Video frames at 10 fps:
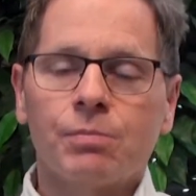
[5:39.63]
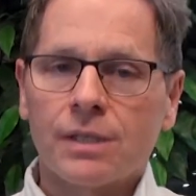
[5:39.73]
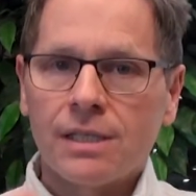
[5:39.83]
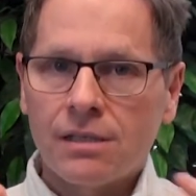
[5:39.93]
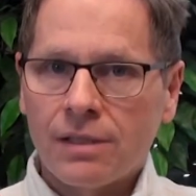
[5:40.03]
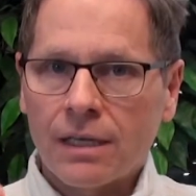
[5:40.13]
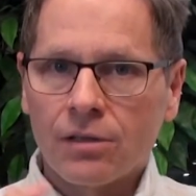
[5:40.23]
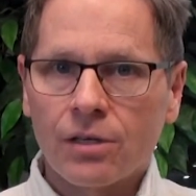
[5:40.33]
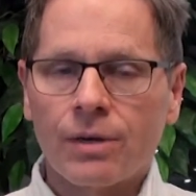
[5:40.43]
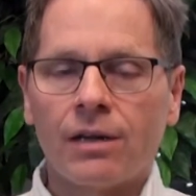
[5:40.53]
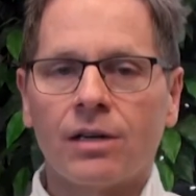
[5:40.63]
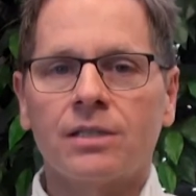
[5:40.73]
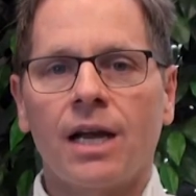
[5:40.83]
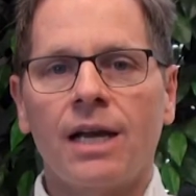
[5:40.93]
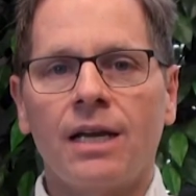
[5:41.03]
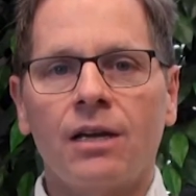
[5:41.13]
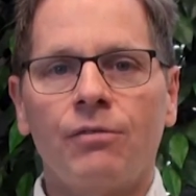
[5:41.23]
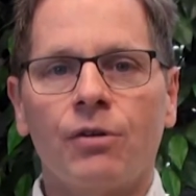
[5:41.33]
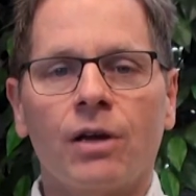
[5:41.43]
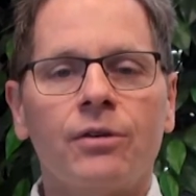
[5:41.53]
Please take a look around our site here
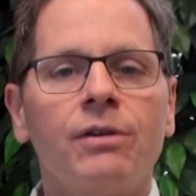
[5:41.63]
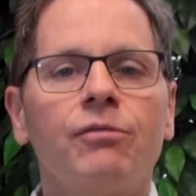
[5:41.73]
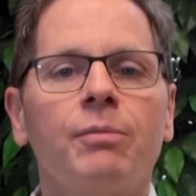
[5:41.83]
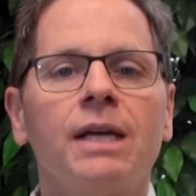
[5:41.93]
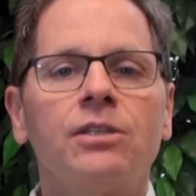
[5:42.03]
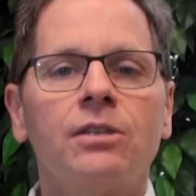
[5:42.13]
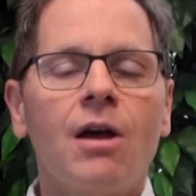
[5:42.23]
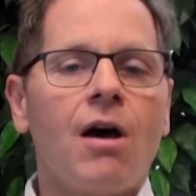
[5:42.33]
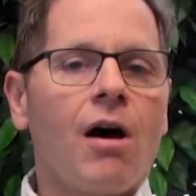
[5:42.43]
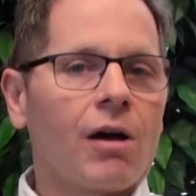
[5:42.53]
for other information